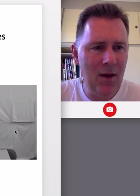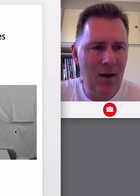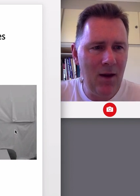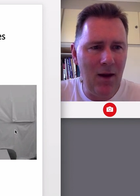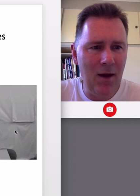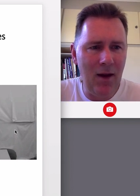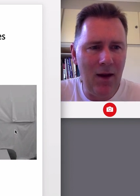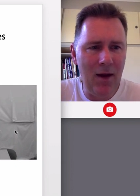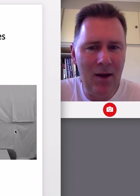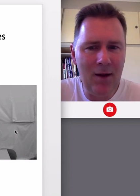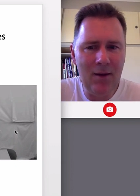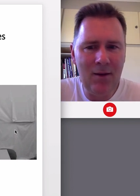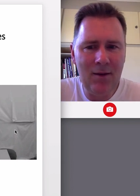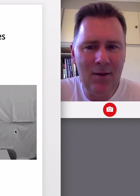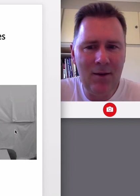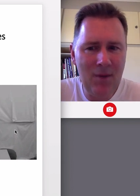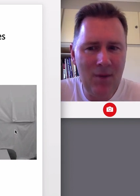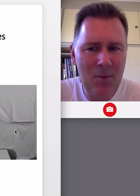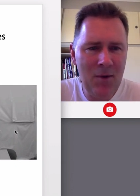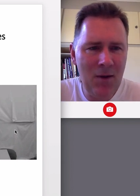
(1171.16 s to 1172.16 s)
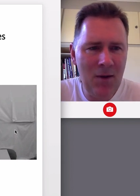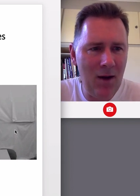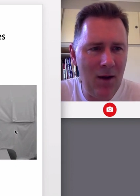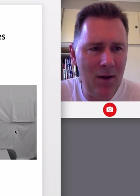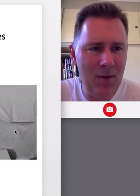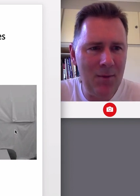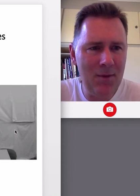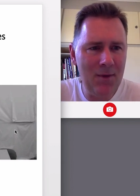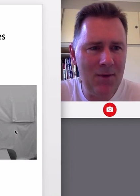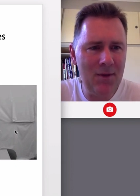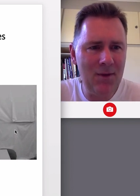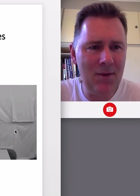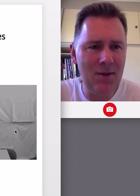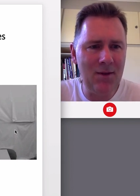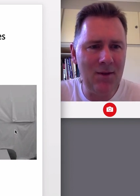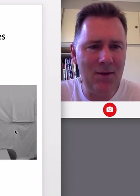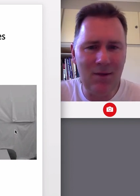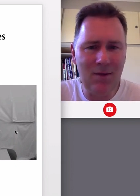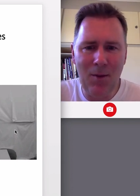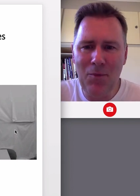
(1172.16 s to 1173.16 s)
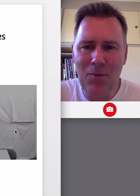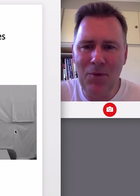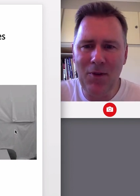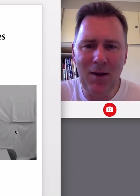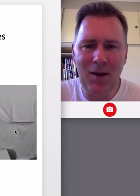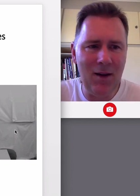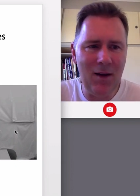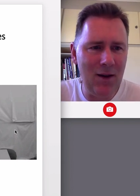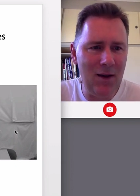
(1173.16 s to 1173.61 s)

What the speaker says: and sometimes something